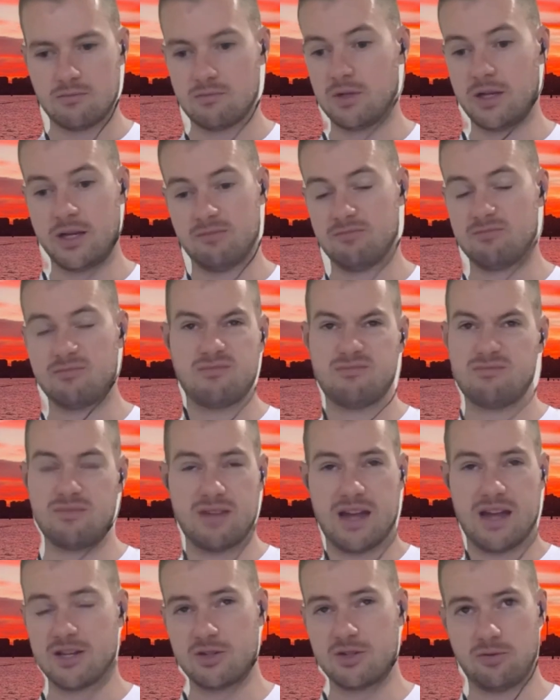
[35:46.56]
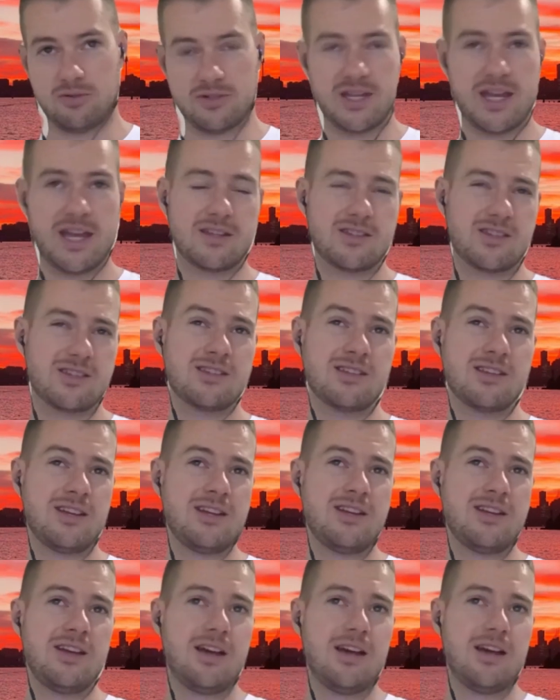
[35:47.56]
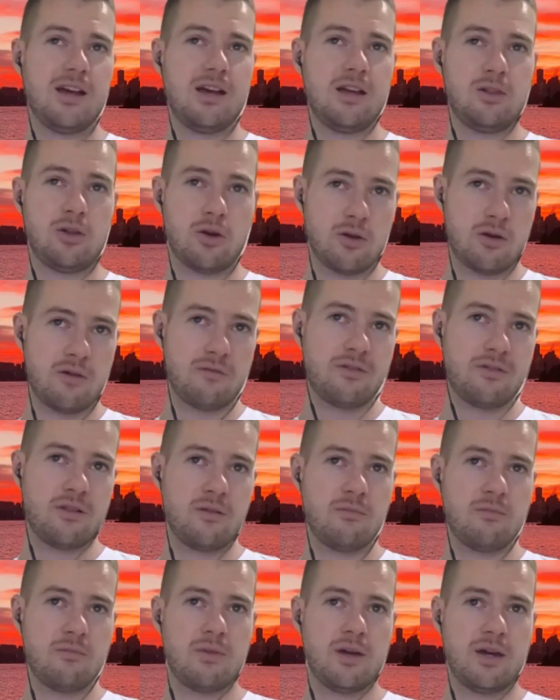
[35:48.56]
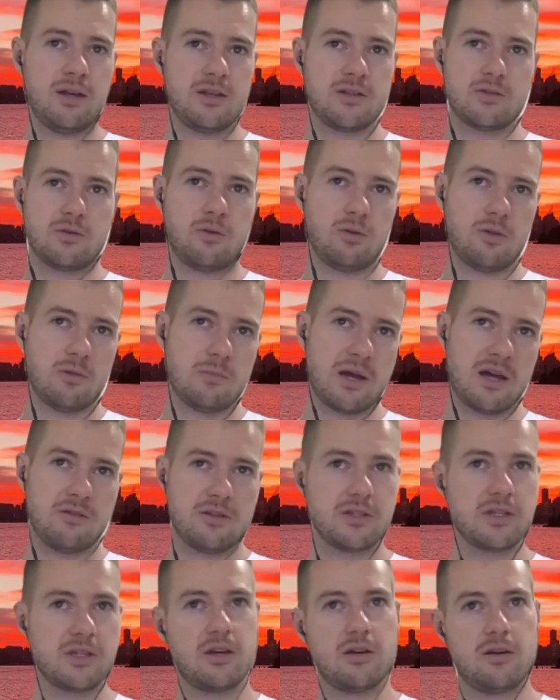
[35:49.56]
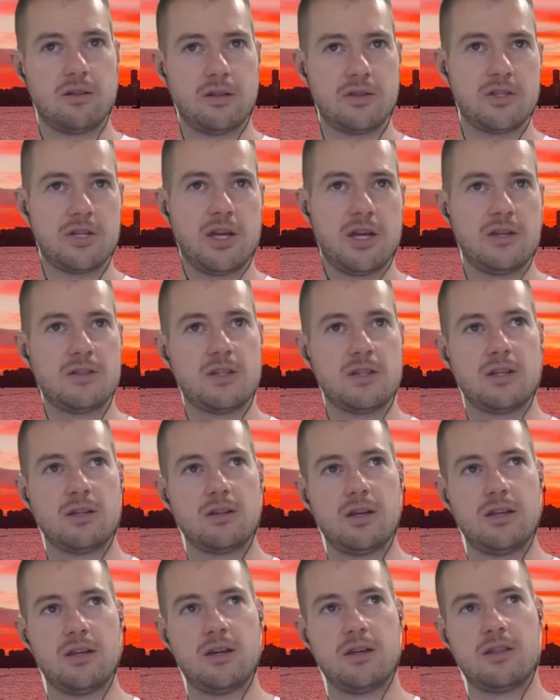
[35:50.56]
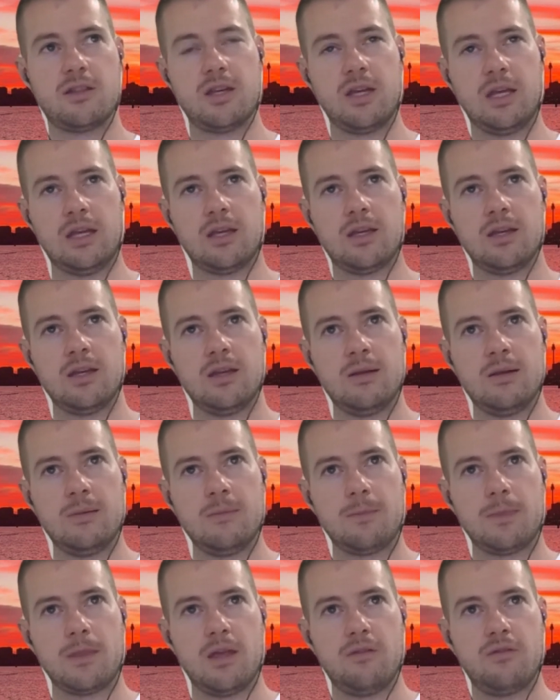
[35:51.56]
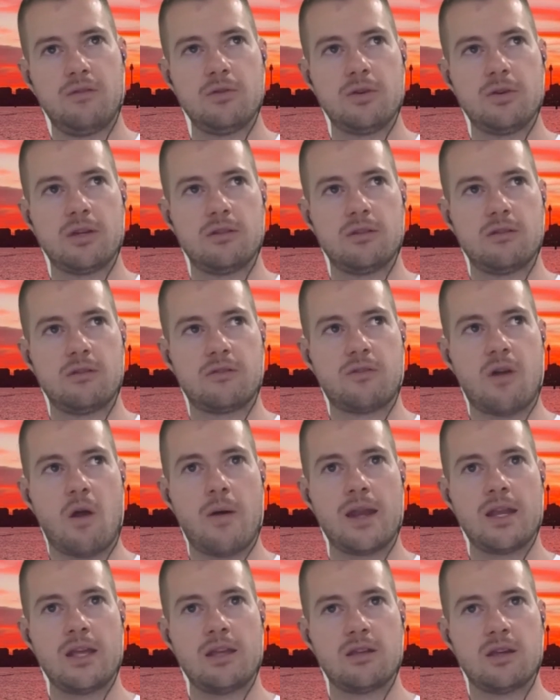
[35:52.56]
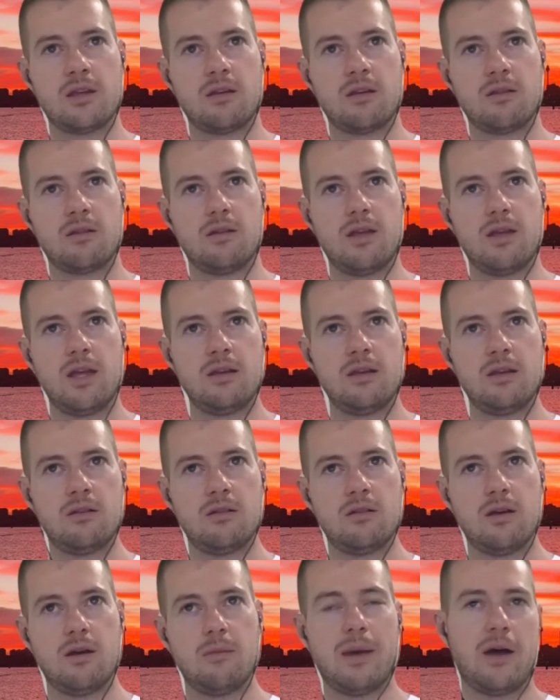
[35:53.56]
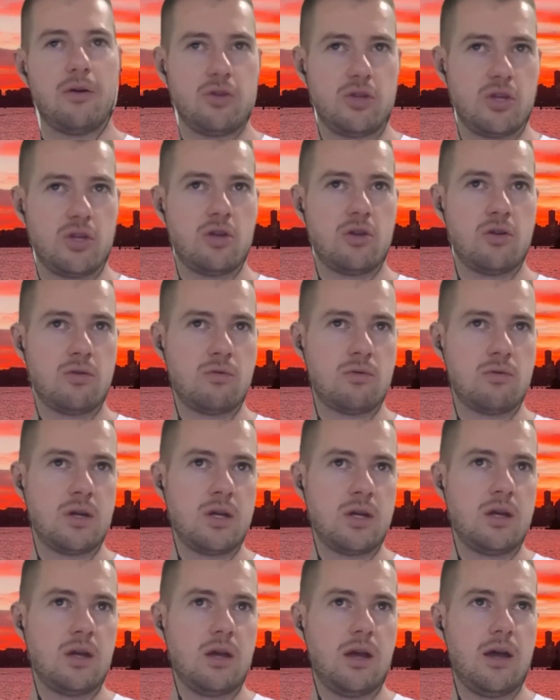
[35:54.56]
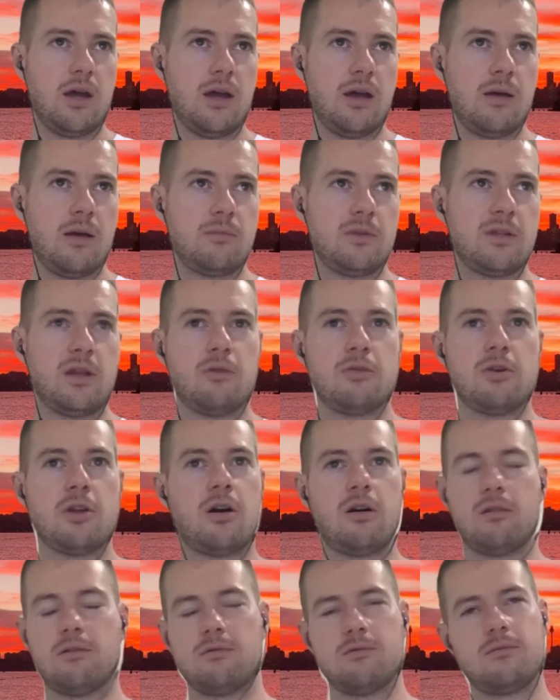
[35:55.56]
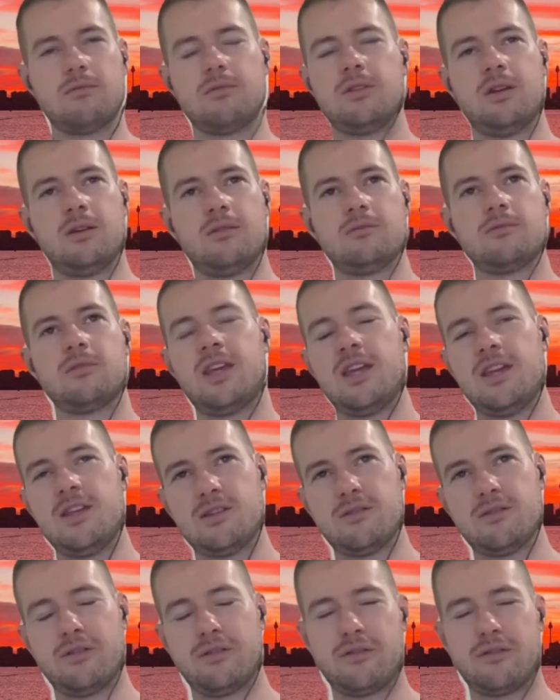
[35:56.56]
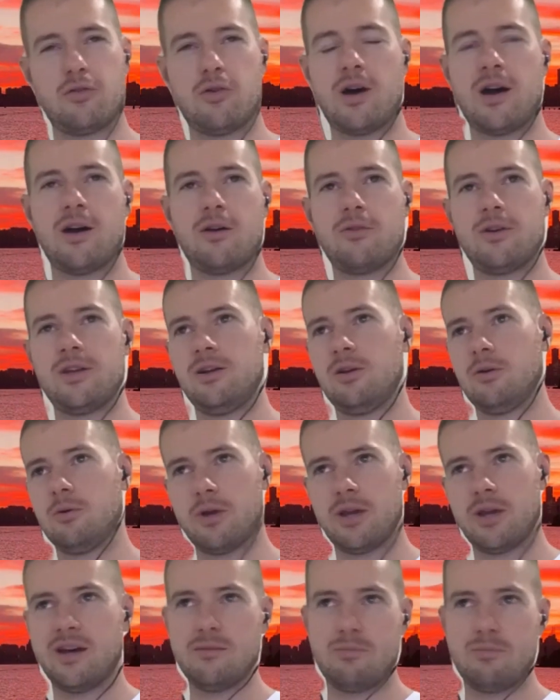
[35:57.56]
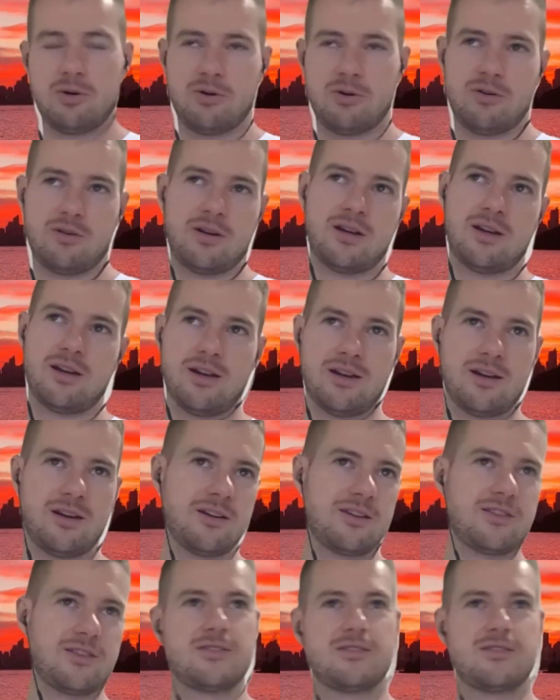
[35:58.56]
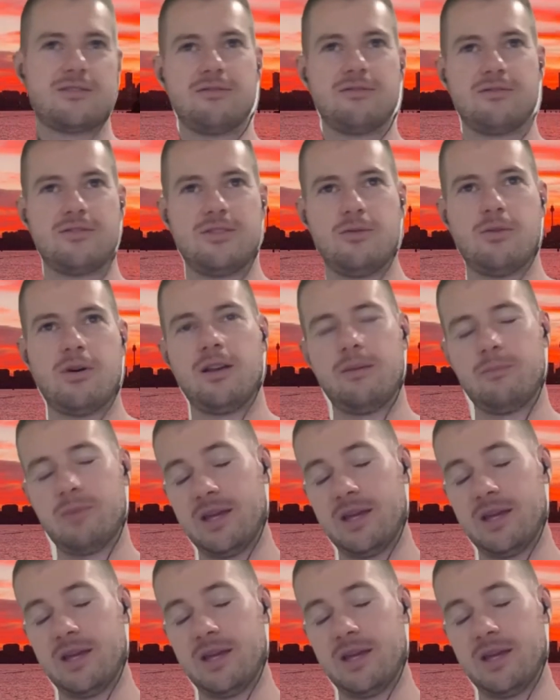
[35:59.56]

like actual texts, a lot of them, and it's all about the girl and chasing. And I think if you can throw anything in about you, um, you know, not you know keys of a Ferrari, look what I bought, haha, because you are